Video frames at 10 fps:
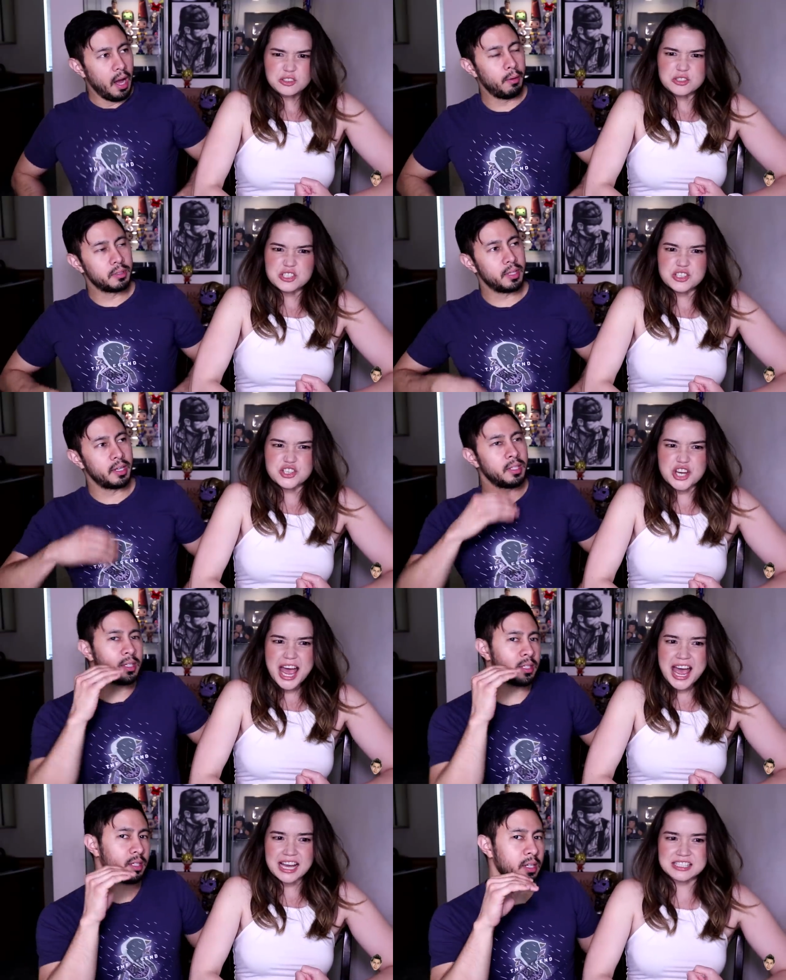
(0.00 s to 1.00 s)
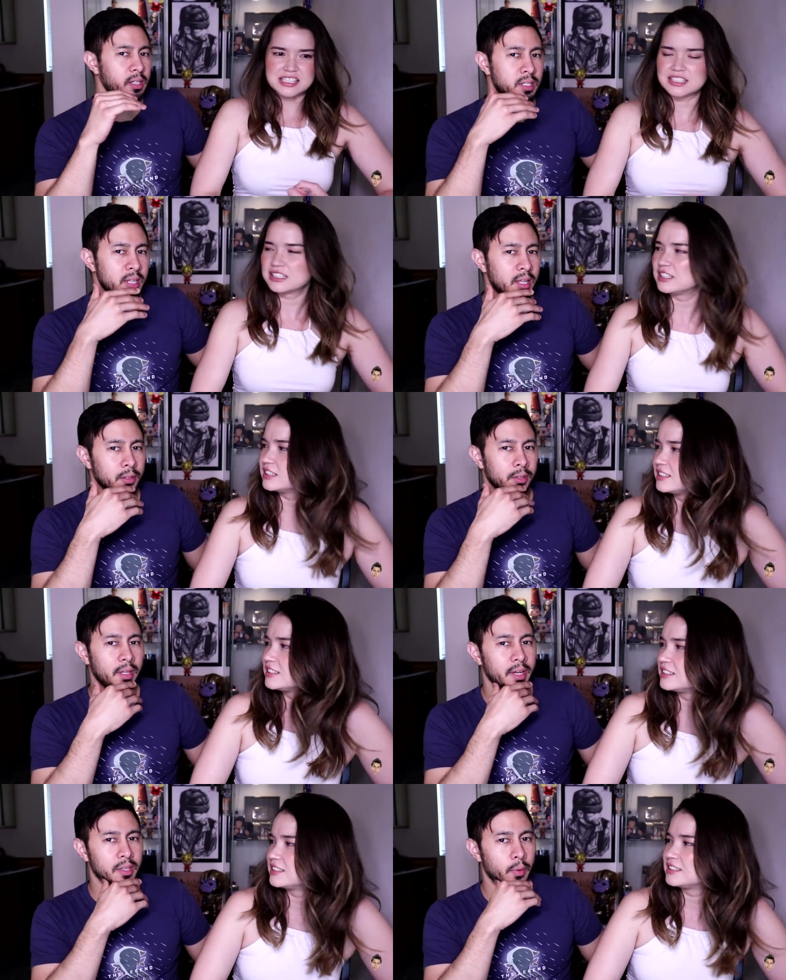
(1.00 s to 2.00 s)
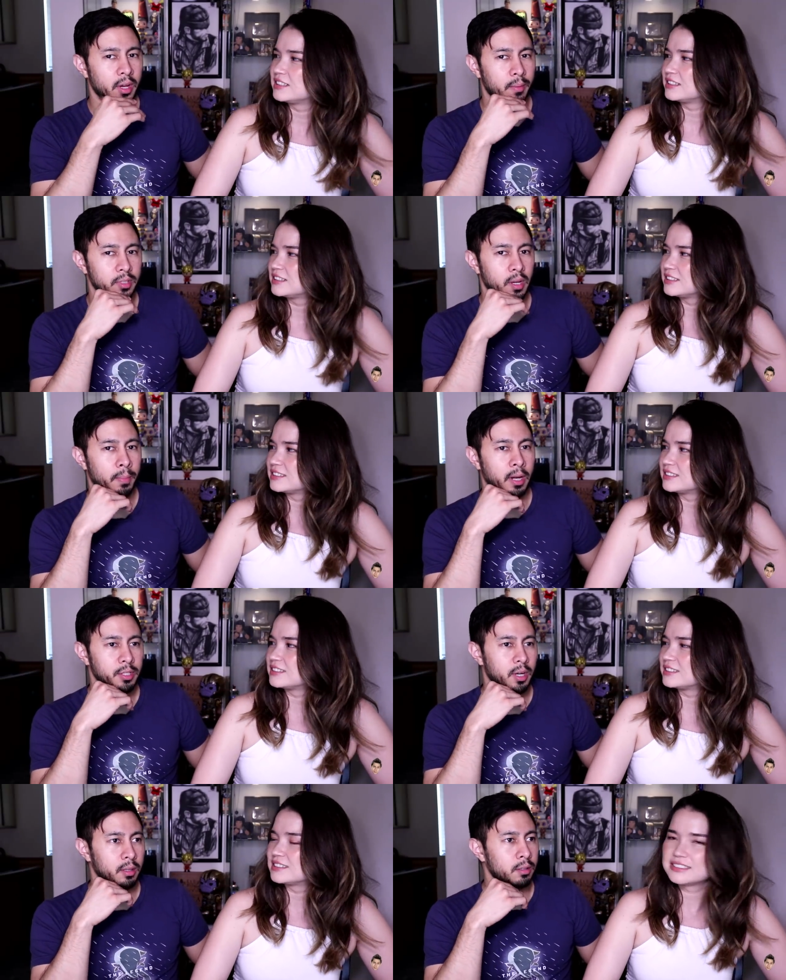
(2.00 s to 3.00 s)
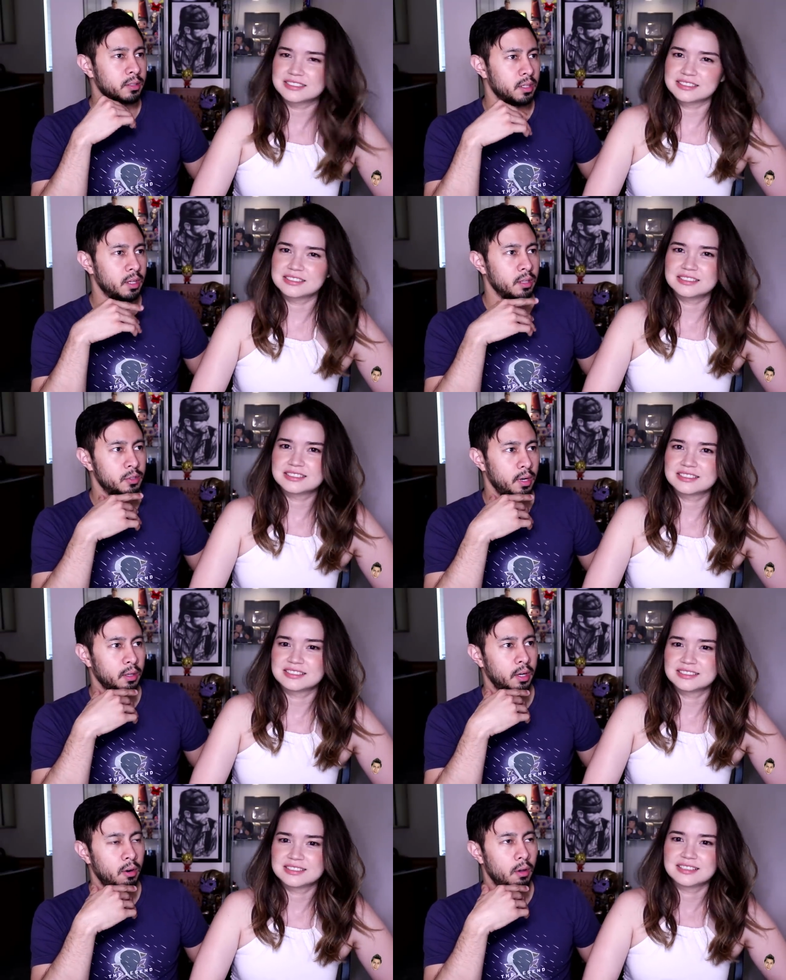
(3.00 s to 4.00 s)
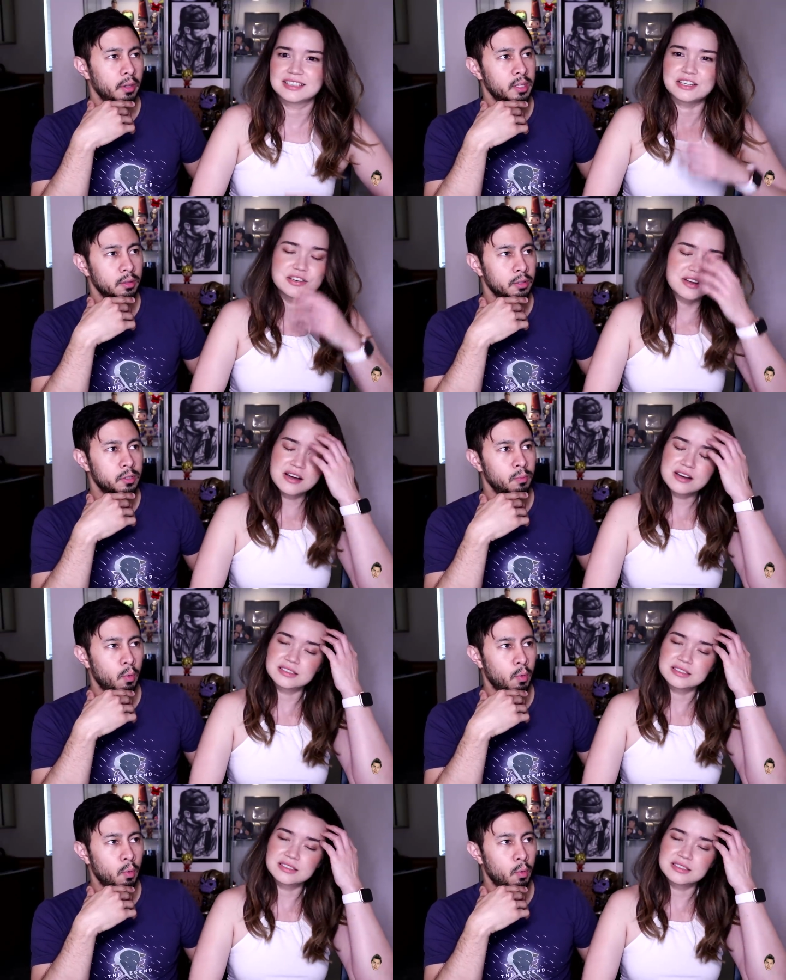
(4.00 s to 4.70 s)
Speaker 1: I was like, Jacked. this, he does not look like the way Amitabh Bachchan looked in the trailer at all. He looks no.